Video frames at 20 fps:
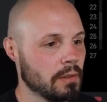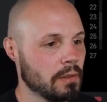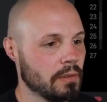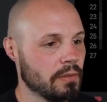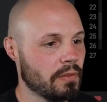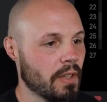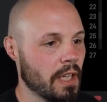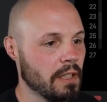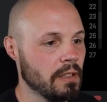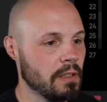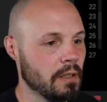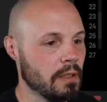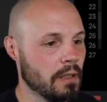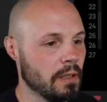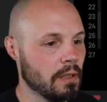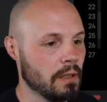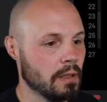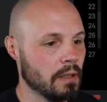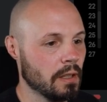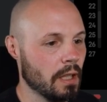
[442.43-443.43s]
fine.
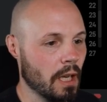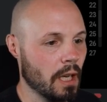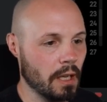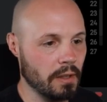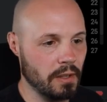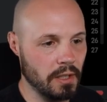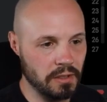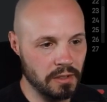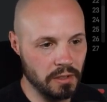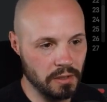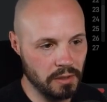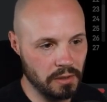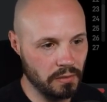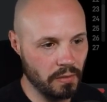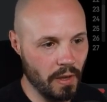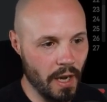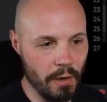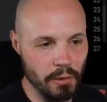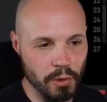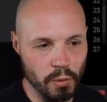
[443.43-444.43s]
This is
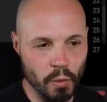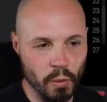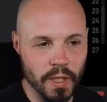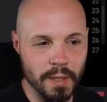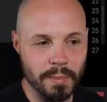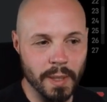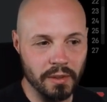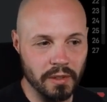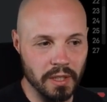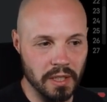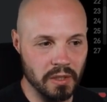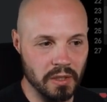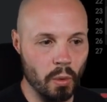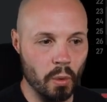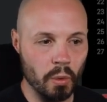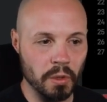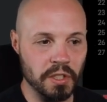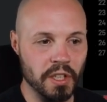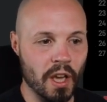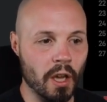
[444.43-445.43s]
fine. I was worried about this
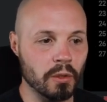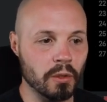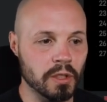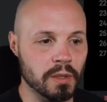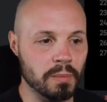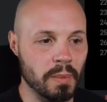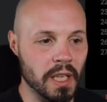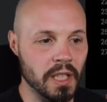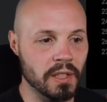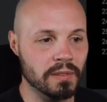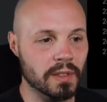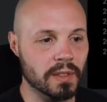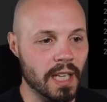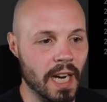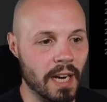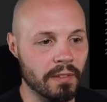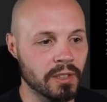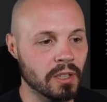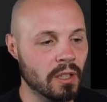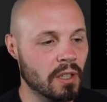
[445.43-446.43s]
horizontal space for
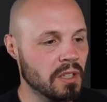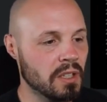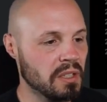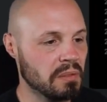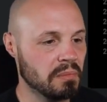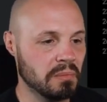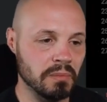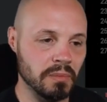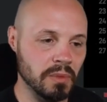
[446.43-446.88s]
avatars.